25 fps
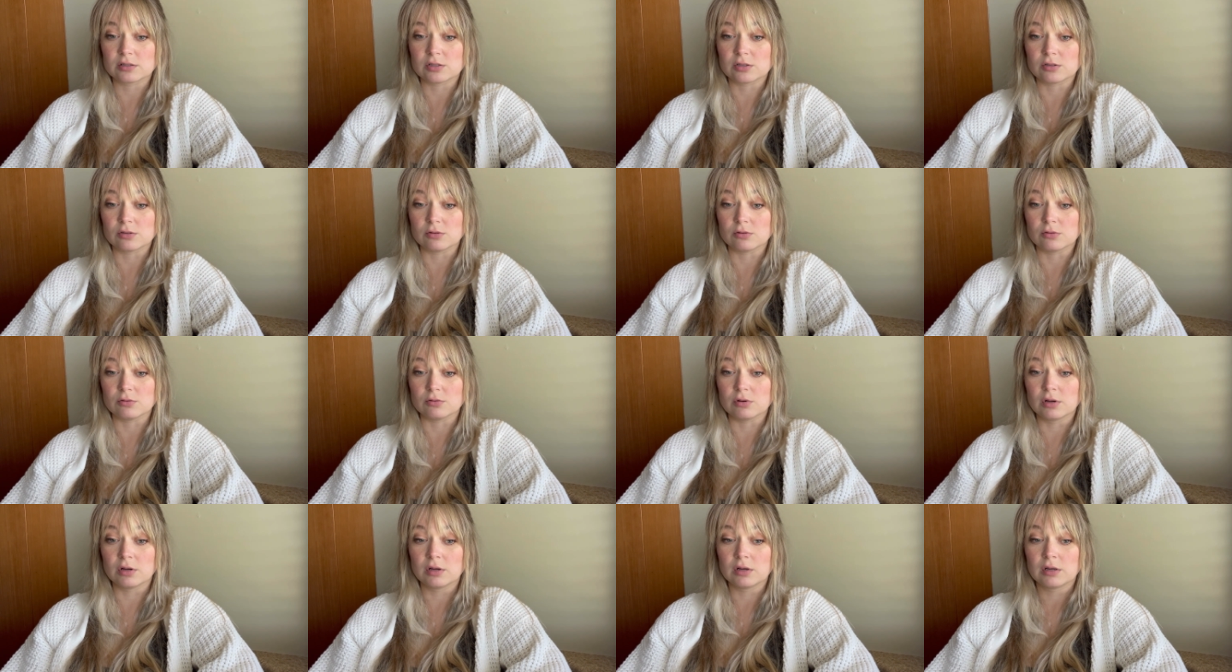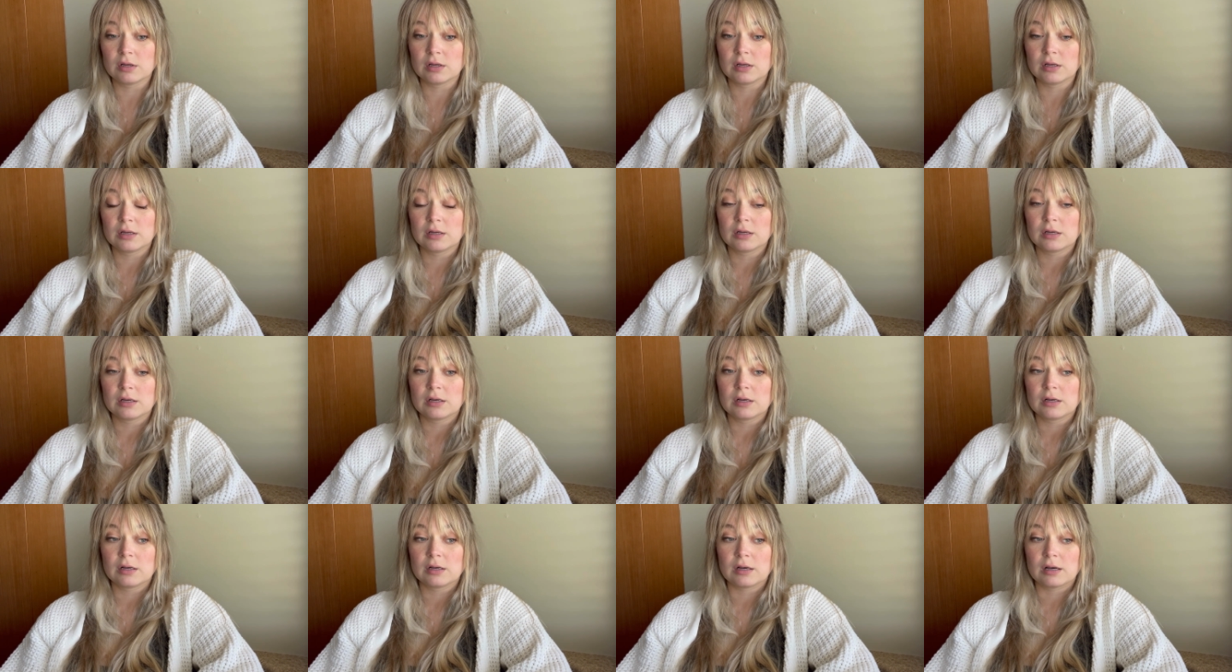to
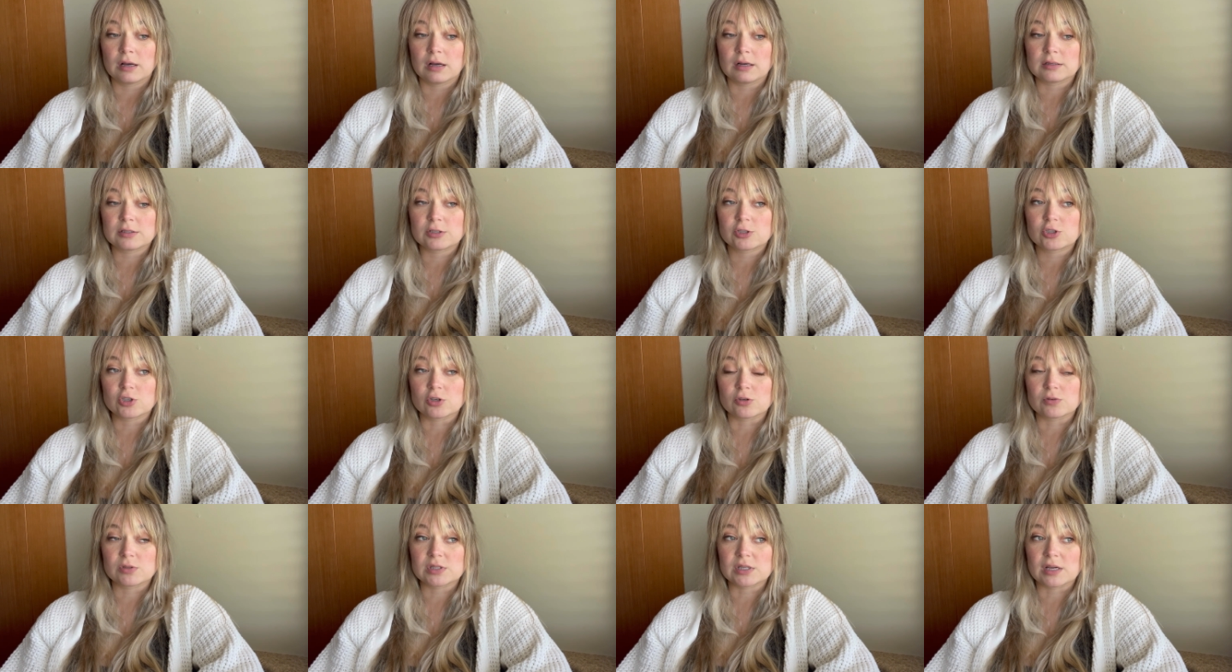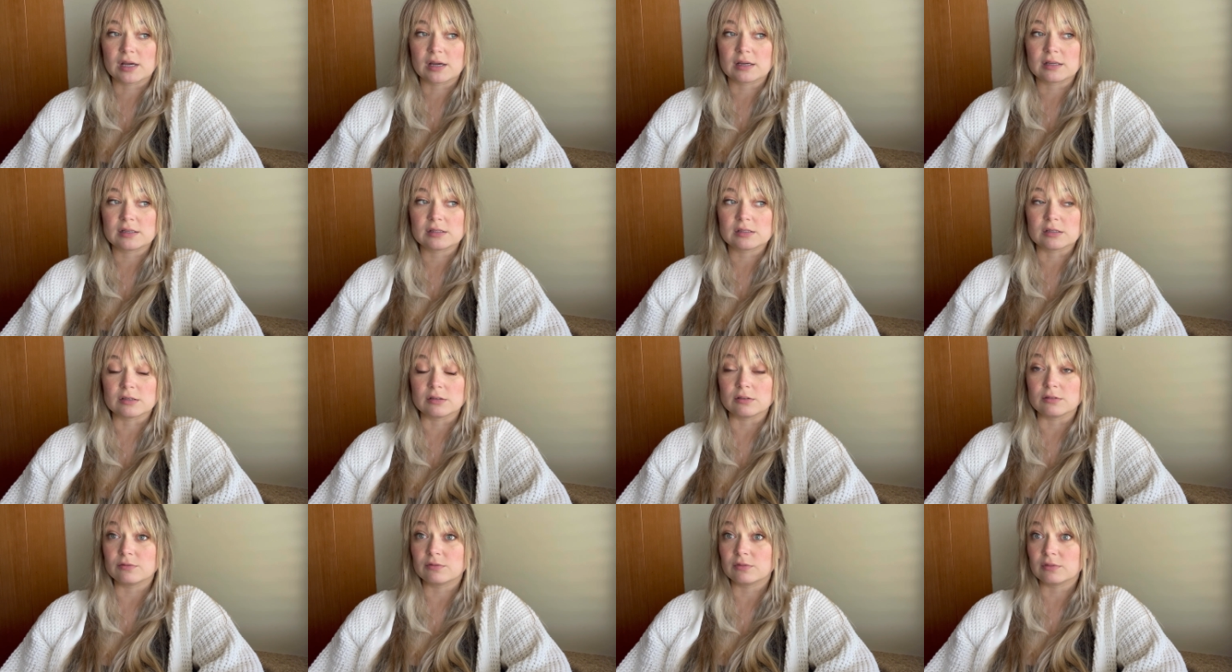show signs
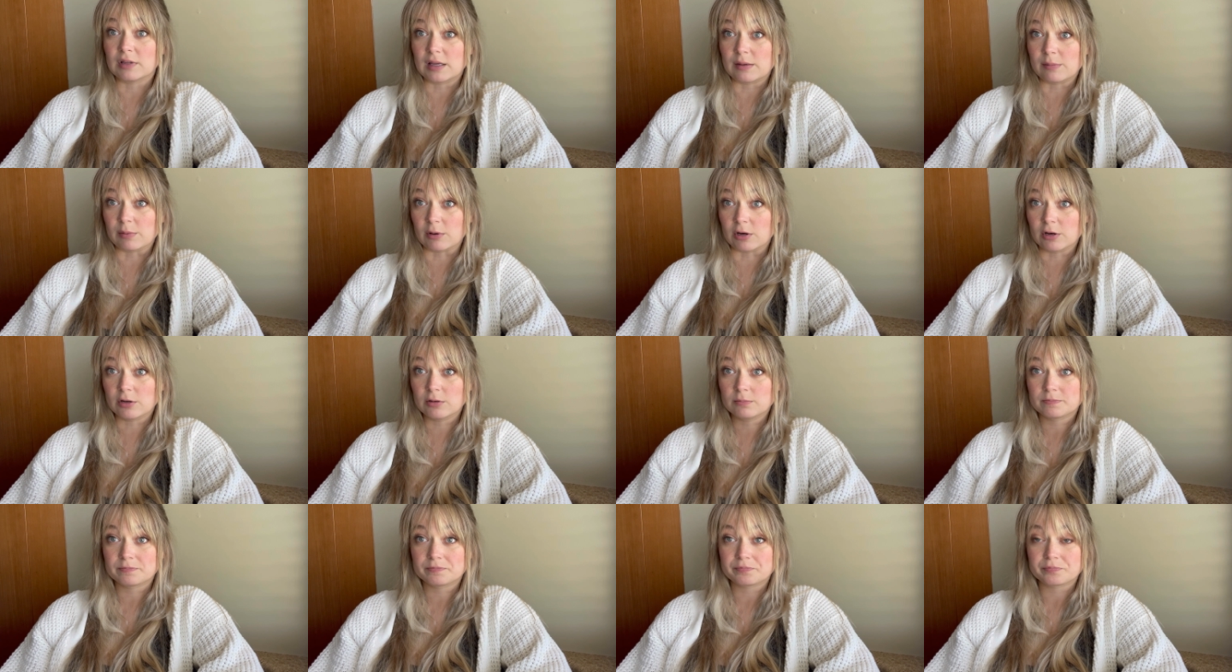of labor,